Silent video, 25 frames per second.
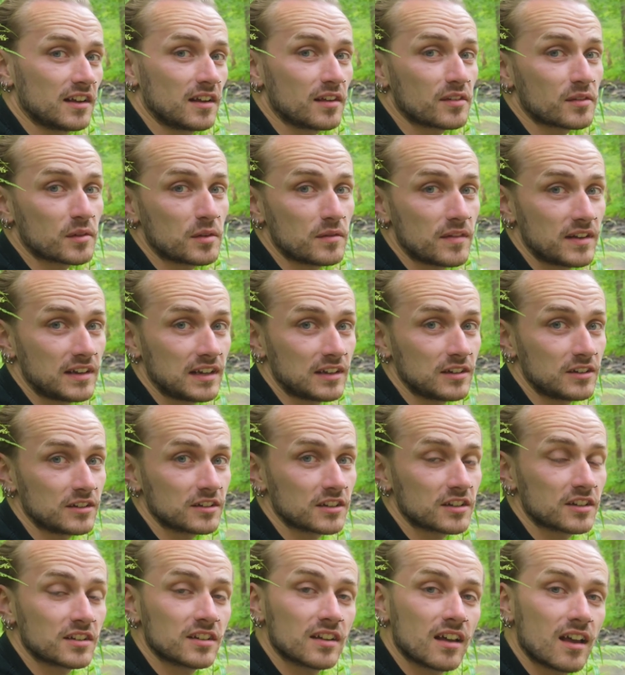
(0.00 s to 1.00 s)
So with any
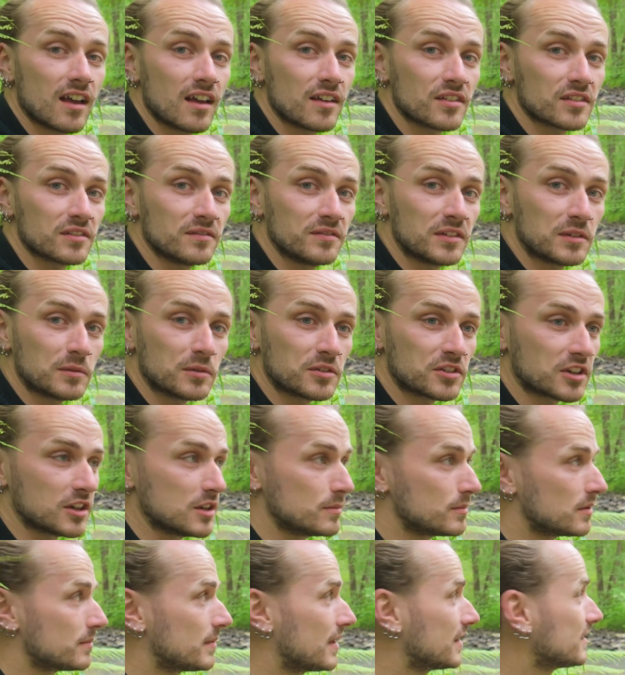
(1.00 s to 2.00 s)
luck, something will show
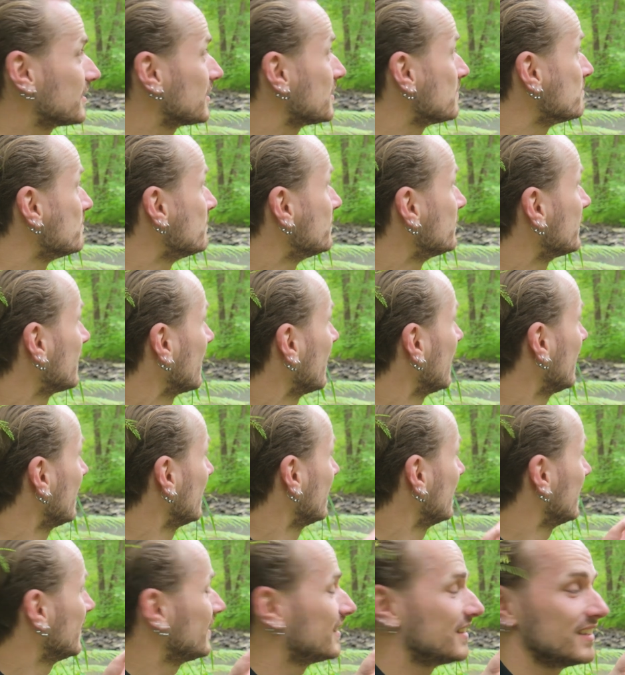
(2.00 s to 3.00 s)
up in that time.
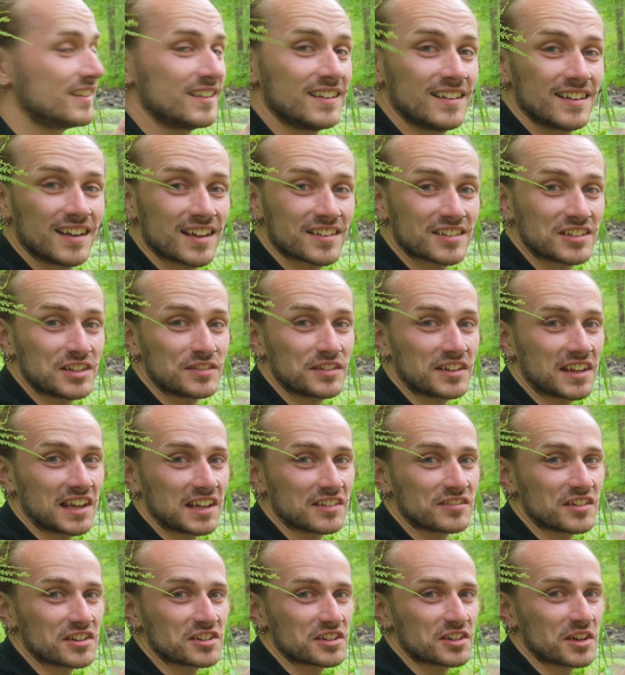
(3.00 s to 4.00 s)
as another
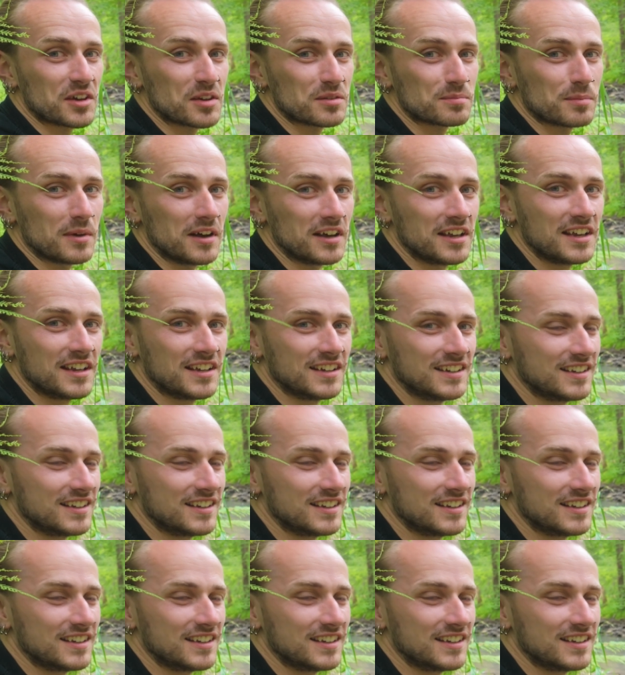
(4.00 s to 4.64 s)
kingfisher goes by.